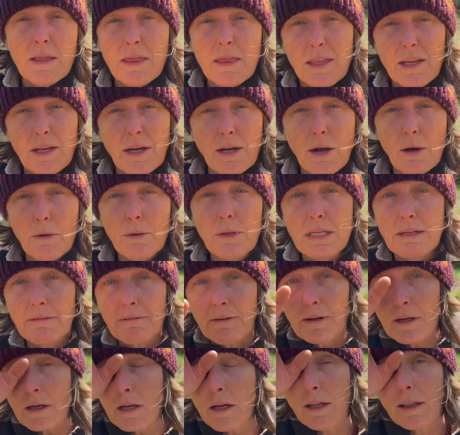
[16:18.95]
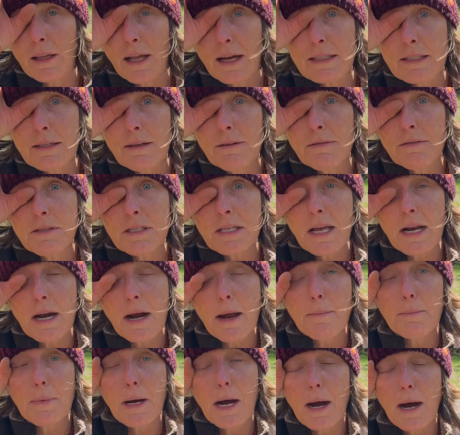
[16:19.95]
you know, the different collectives that
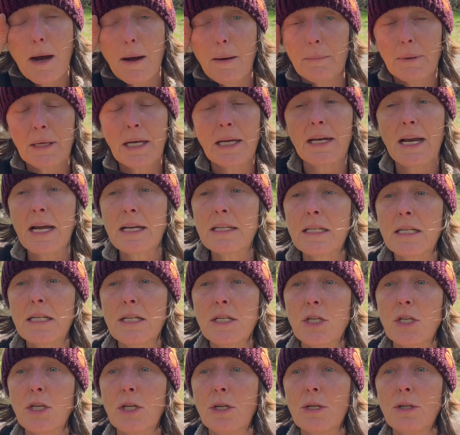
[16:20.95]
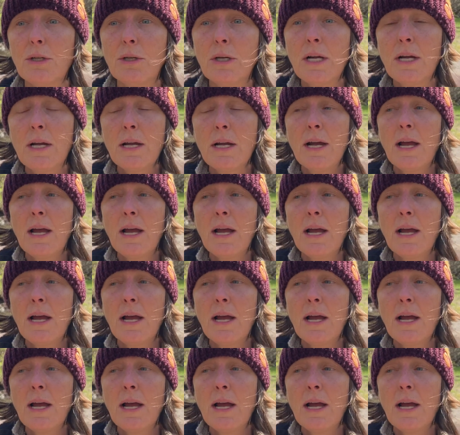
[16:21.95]
I'm connected to.